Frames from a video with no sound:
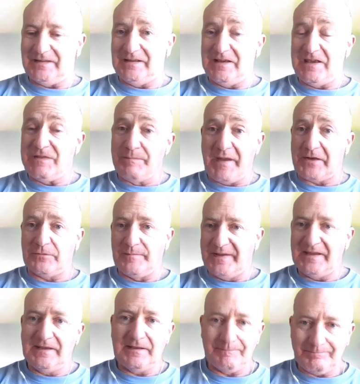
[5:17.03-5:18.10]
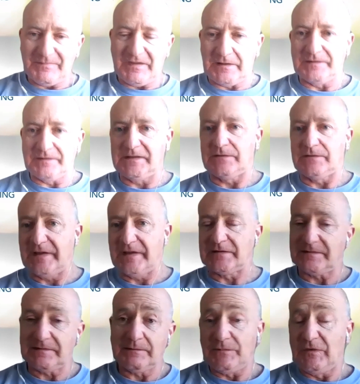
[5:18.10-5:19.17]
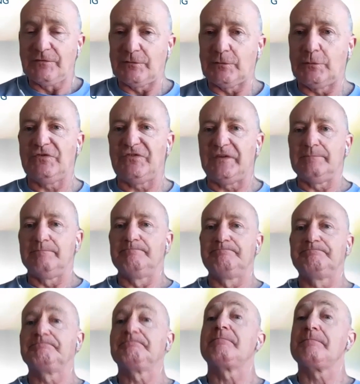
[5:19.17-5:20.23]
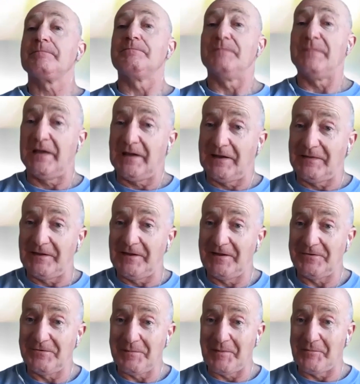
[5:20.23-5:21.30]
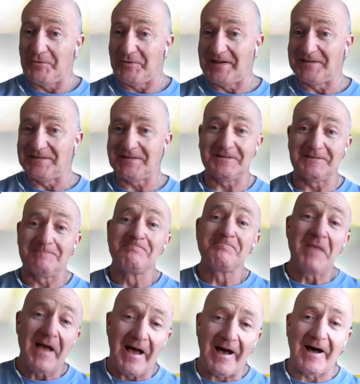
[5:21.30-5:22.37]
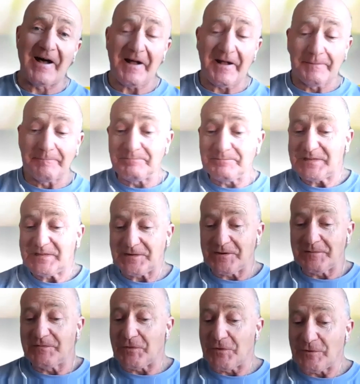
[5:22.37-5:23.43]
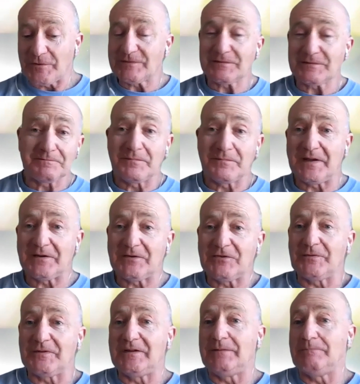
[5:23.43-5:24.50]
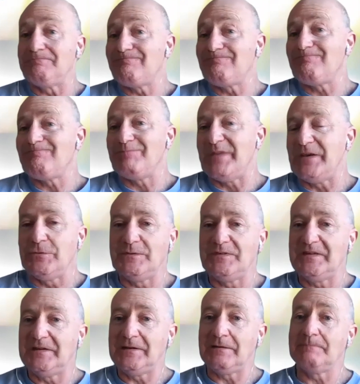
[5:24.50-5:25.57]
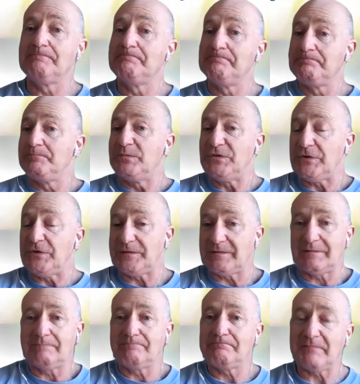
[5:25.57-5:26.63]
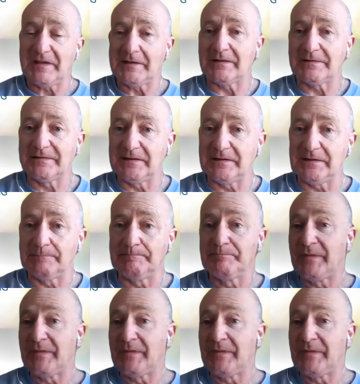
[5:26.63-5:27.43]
it better be LTE advanced, 4G. And I remember what I said, haha, some folks may actually be using just LTE.